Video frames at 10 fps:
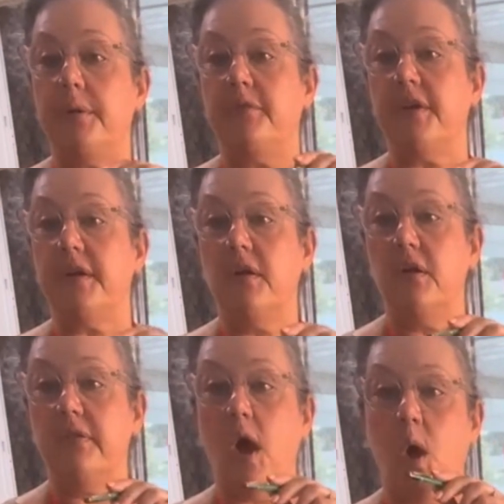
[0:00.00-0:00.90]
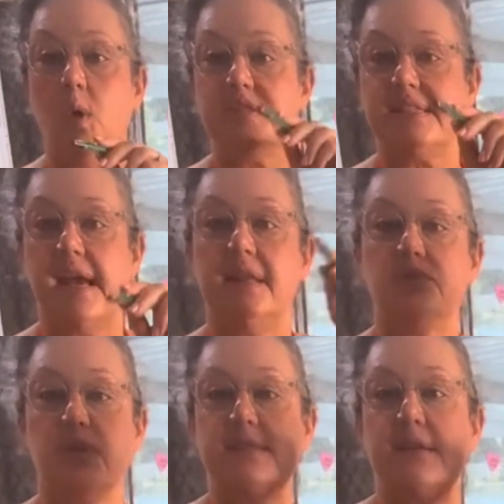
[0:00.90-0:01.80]
of it, not the whole
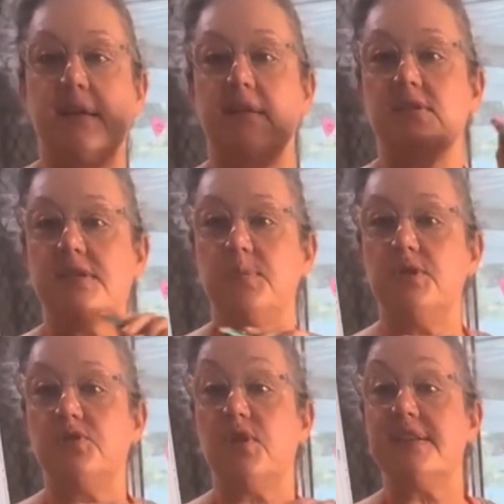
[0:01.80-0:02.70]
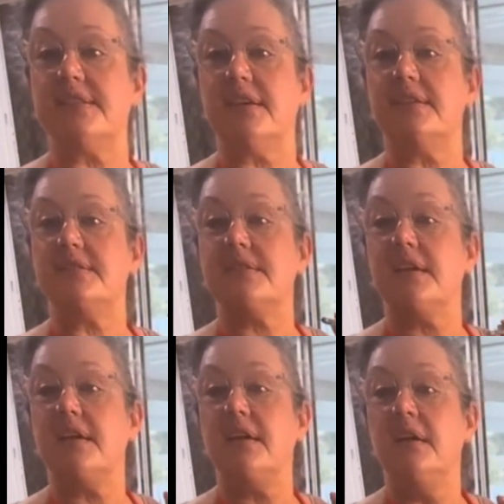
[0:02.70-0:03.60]
salad dressing. Just put dressing and
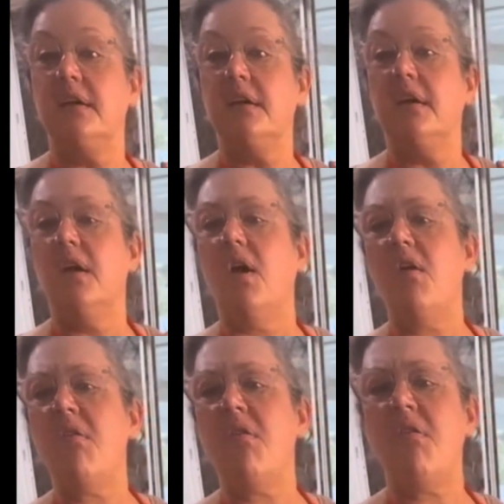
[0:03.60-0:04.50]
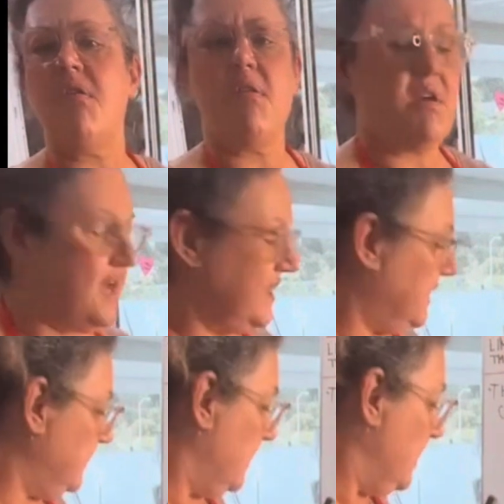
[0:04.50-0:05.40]
see. Oh,
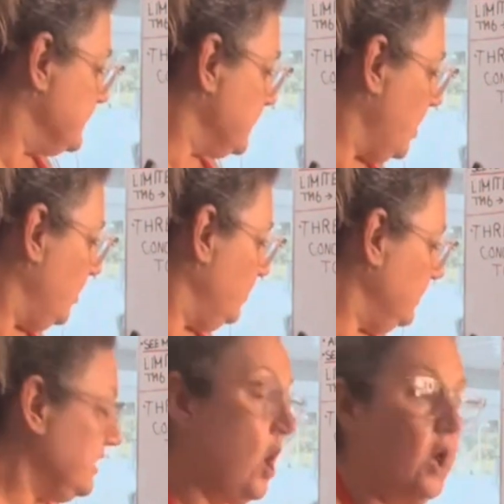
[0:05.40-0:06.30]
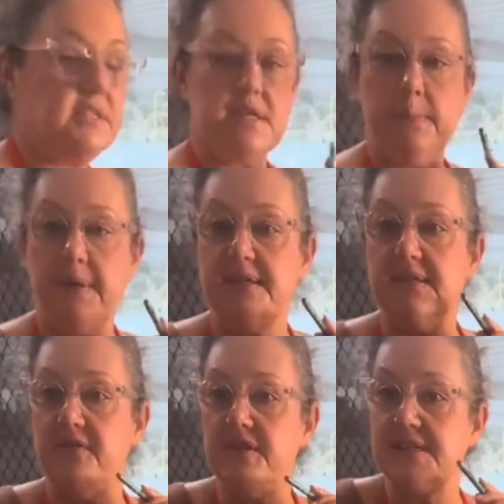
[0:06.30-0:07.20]
honey. So the hot tip
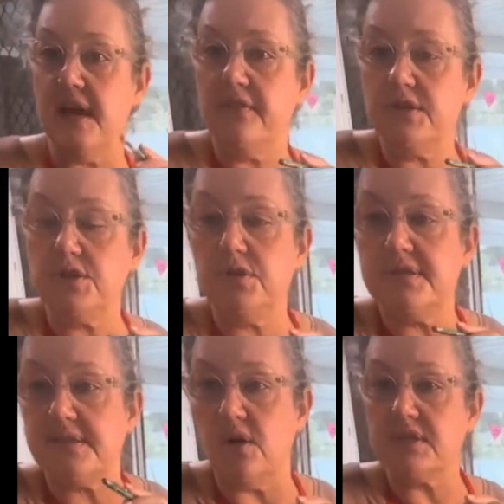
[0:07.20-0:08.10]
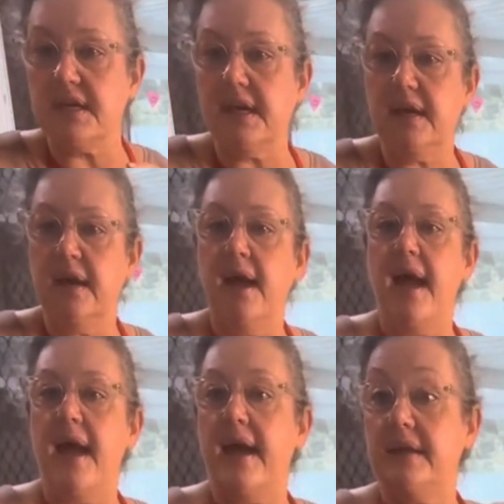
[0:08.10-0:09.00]
is, if it's ever too salty,
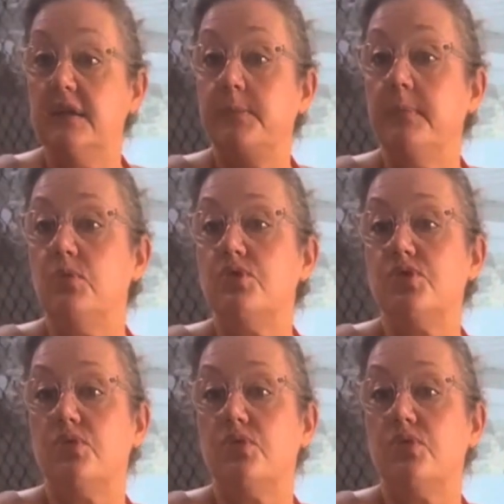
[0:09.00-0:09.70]
add a little bit more